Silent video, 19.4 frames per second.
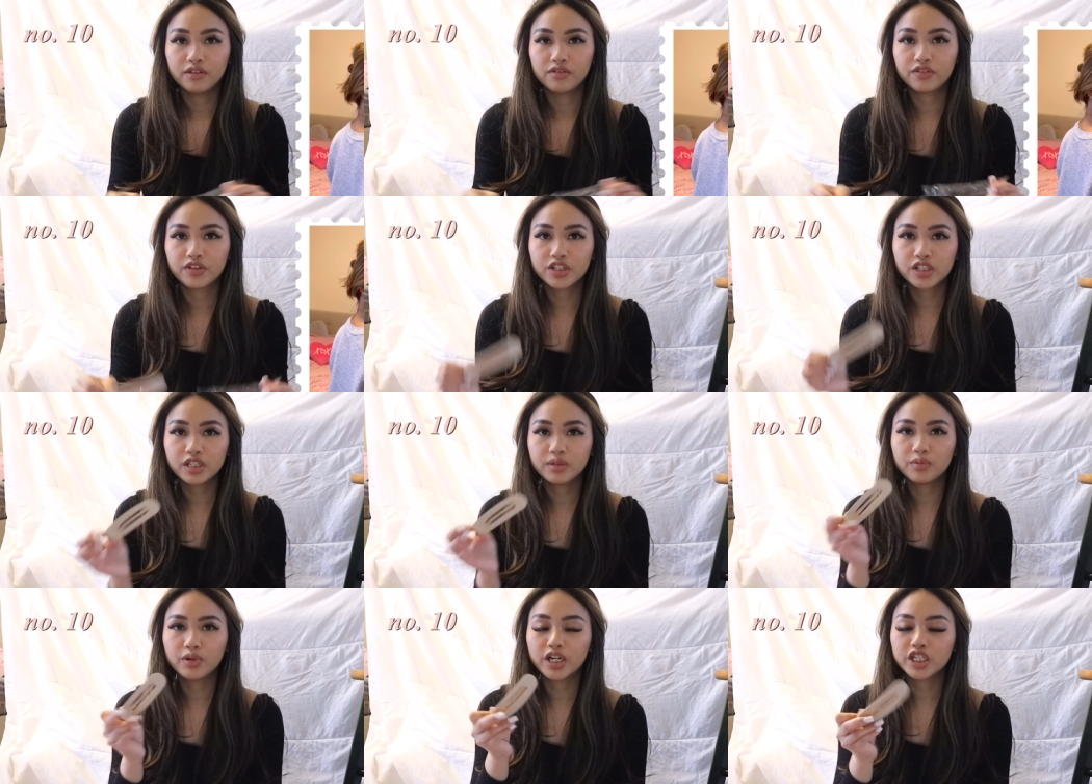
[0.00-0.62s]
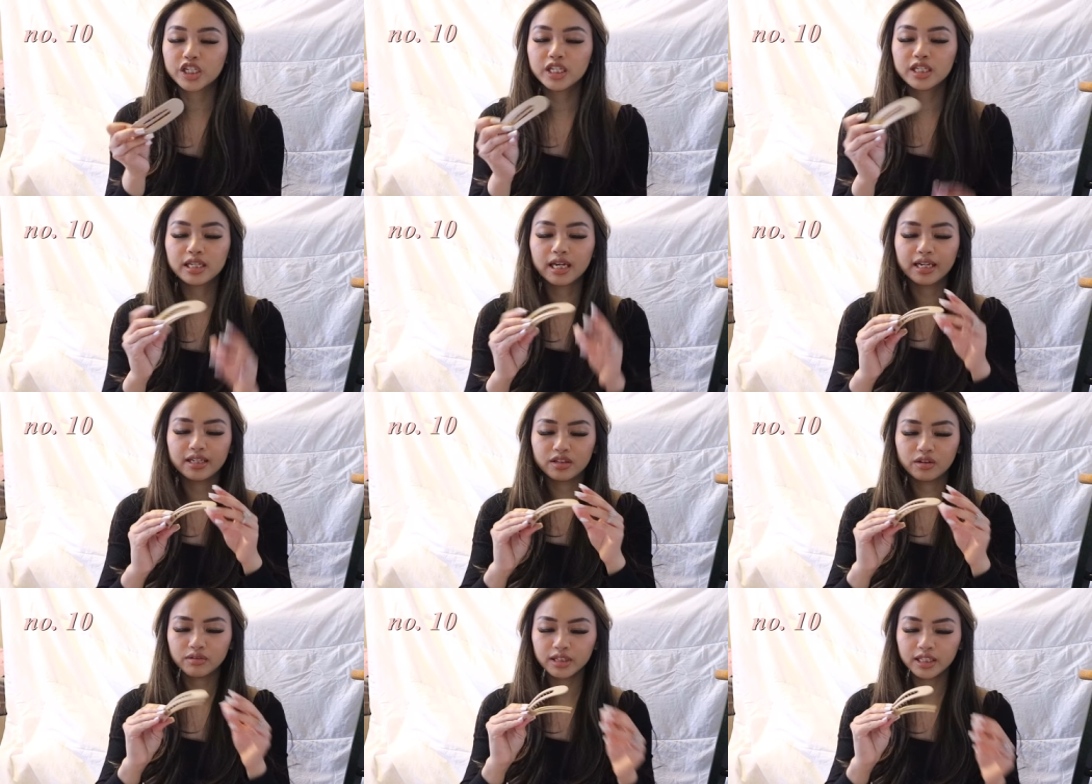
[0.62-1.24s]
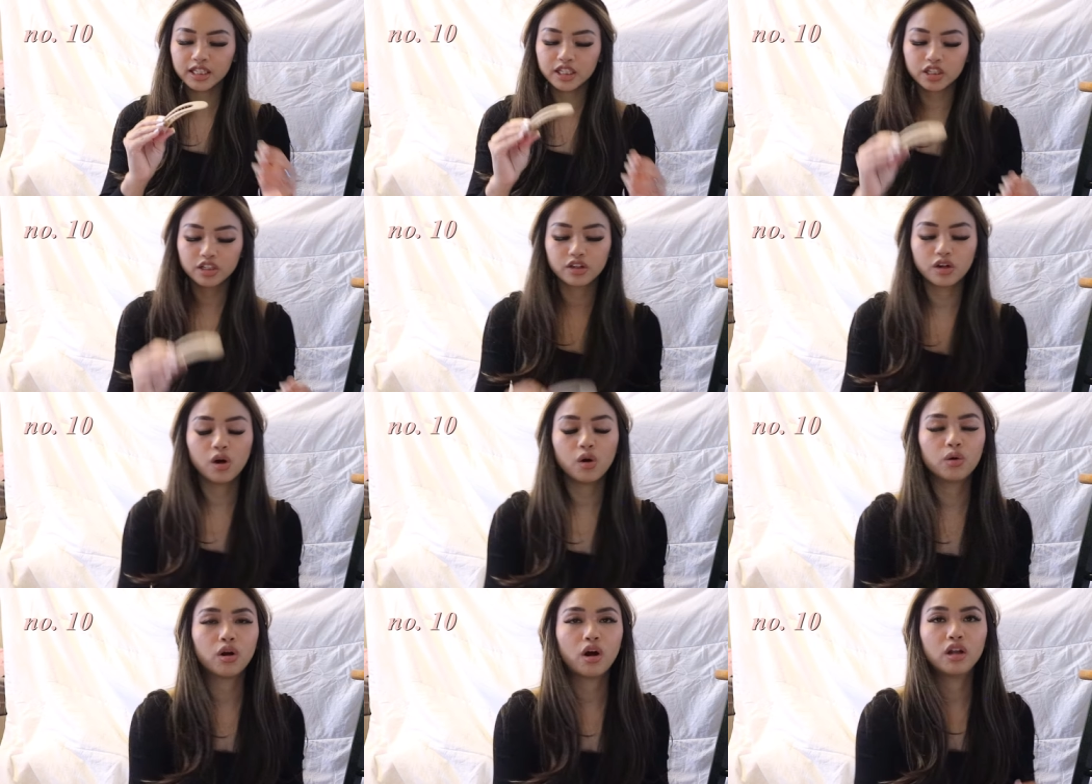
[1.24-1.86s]
First impressions, I don't think this could
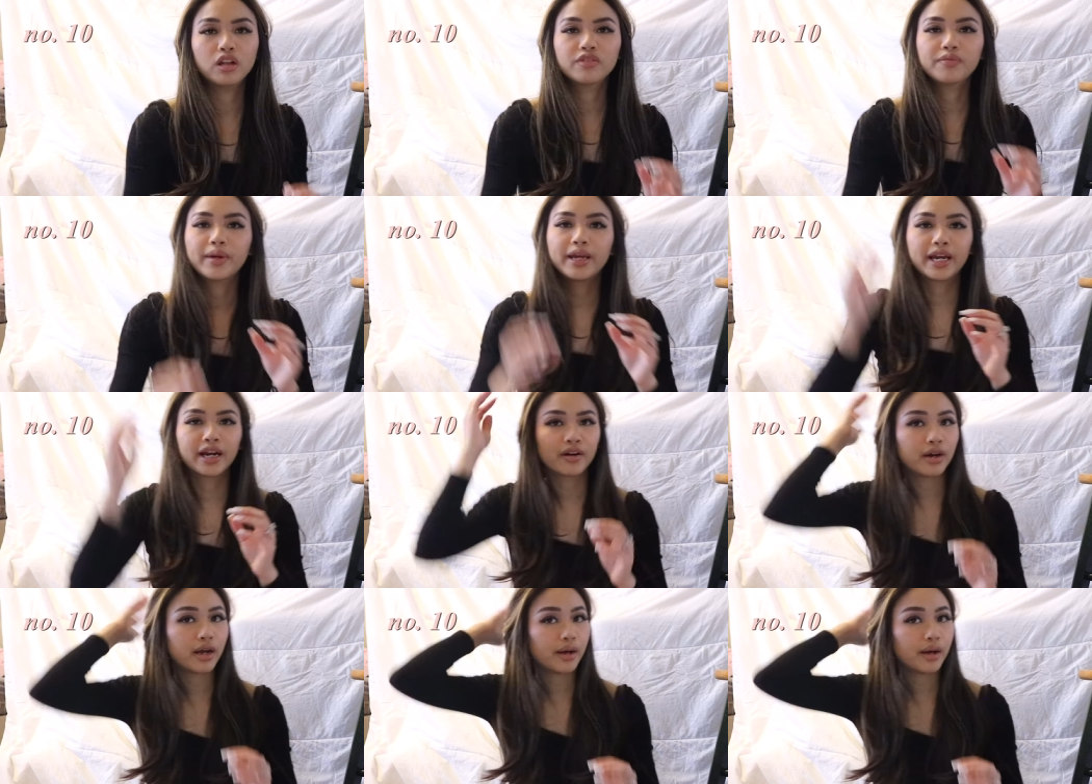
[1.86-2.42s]
hold all of my hair